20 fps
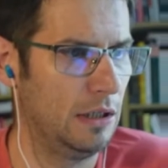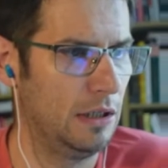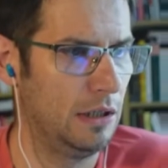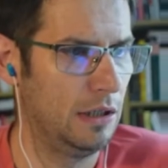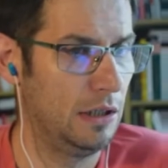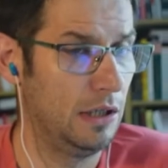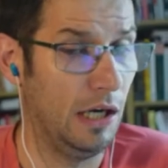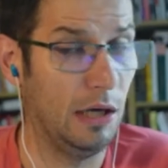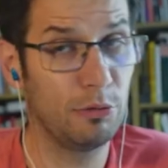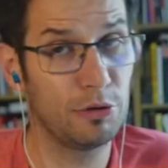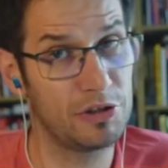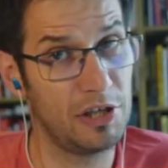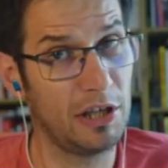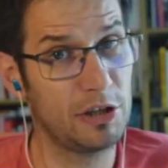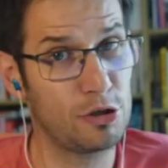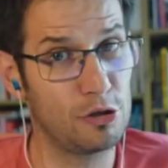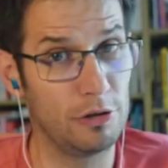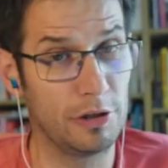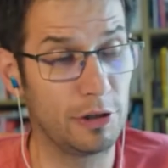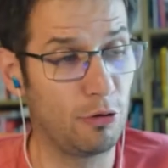I was
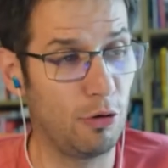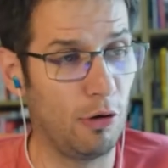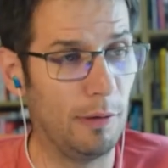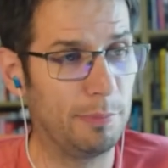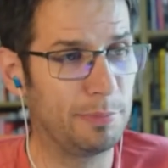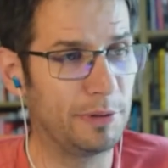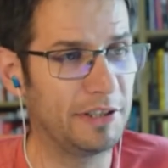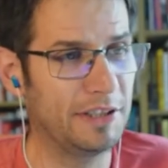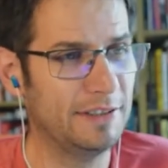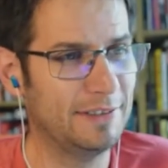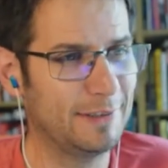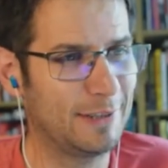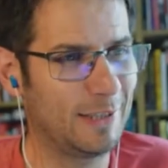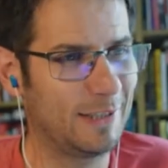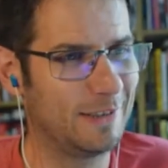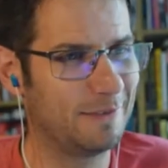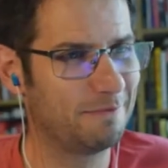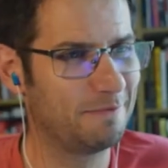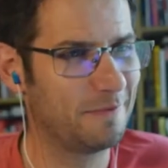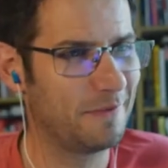actually cropping it.
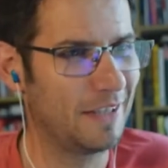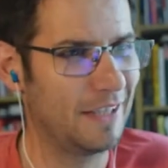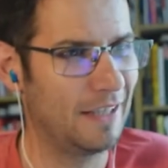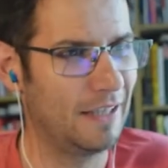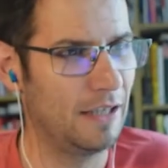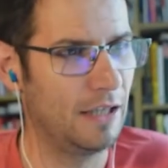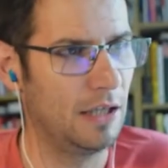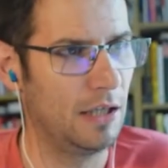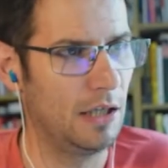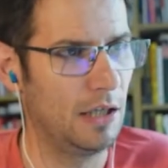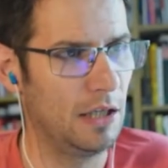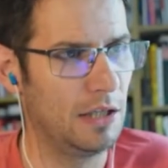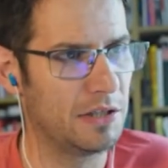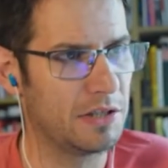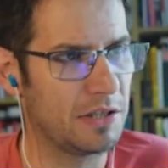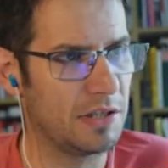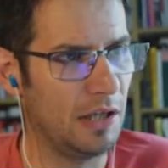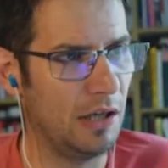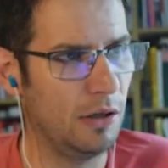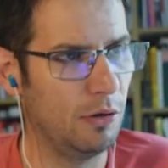
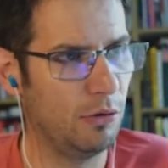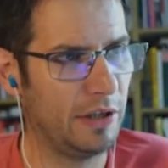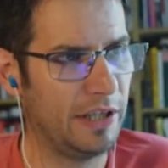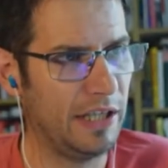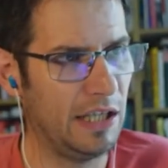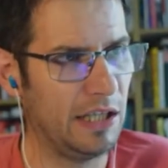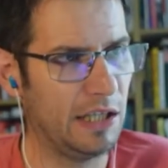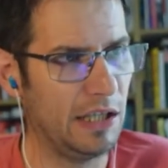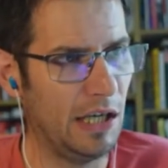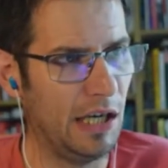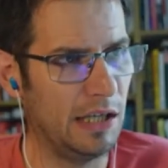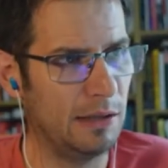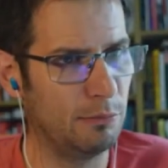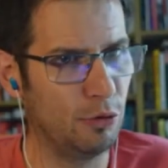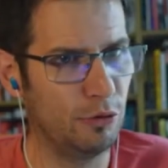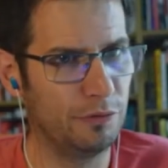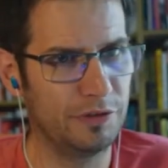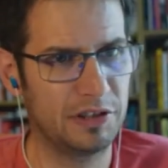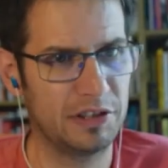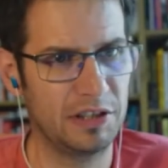So, okay, I
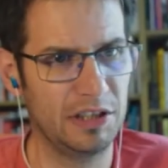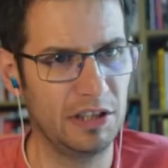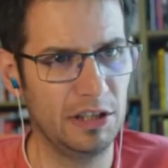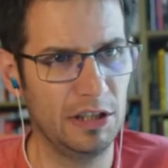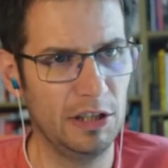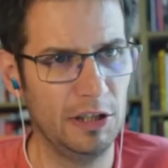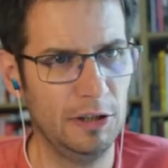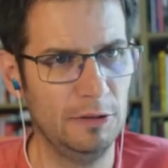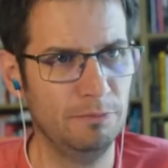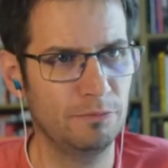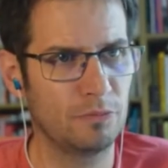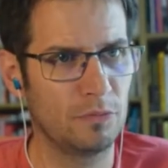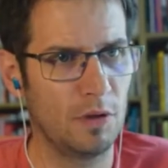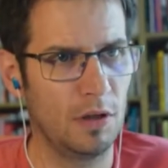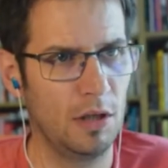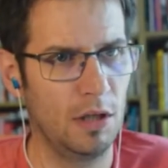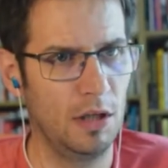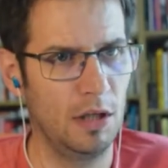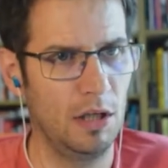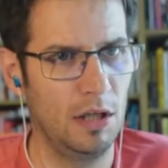move it here.
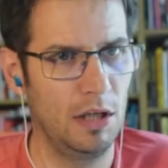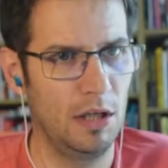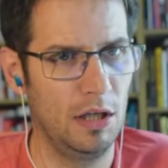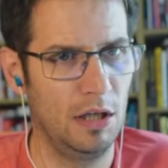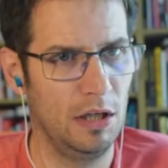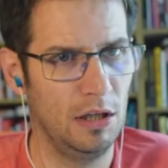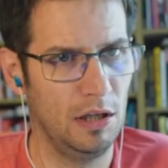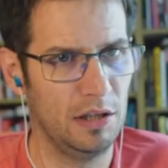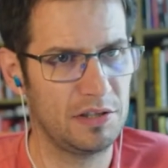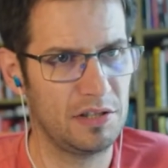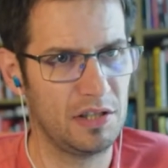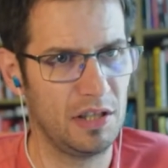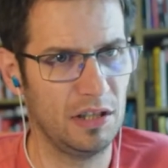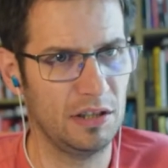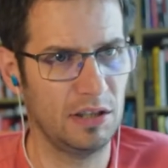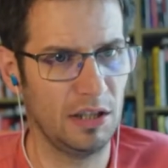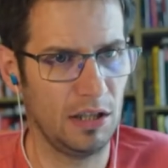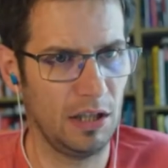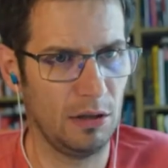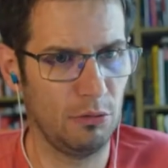Let's say
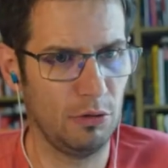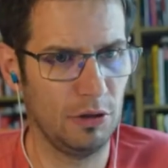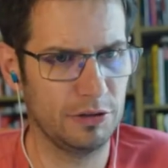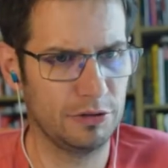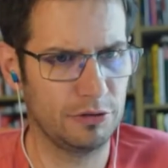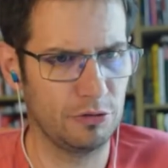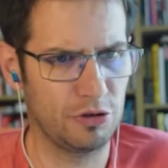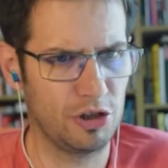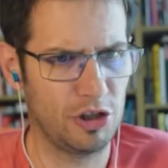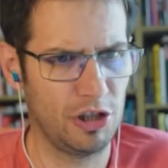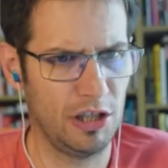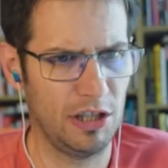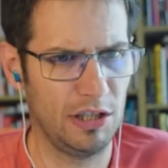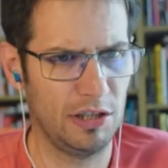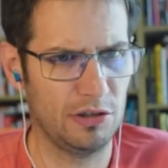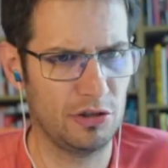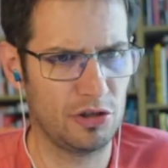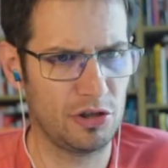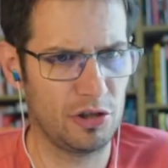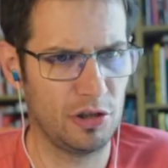that I want to
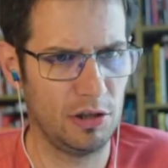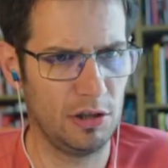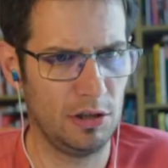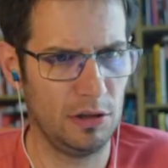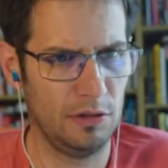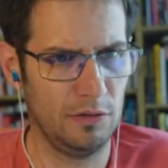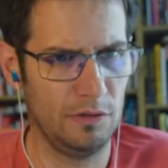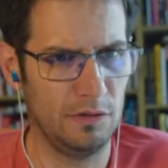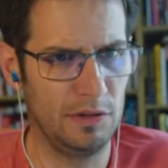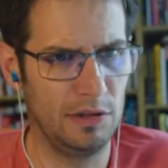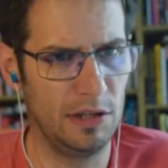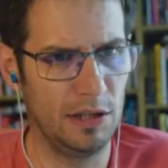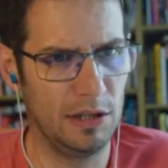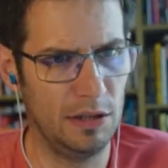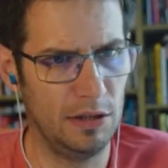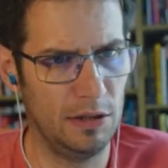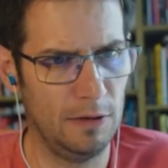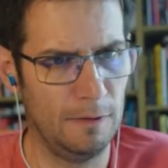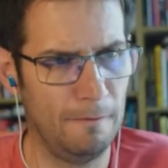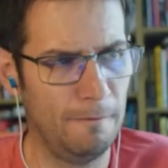change
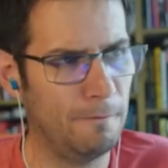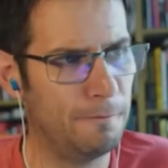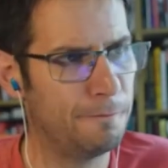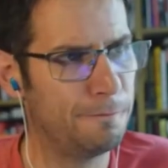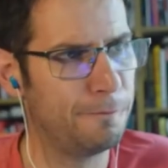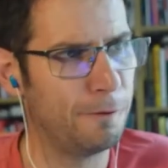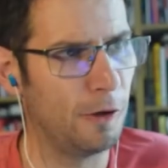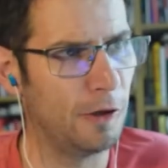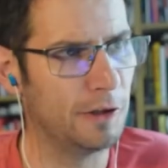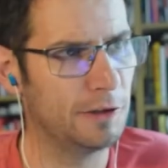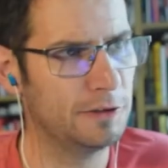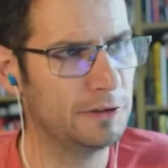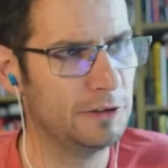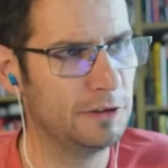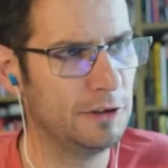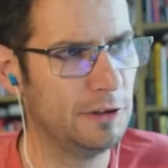the font.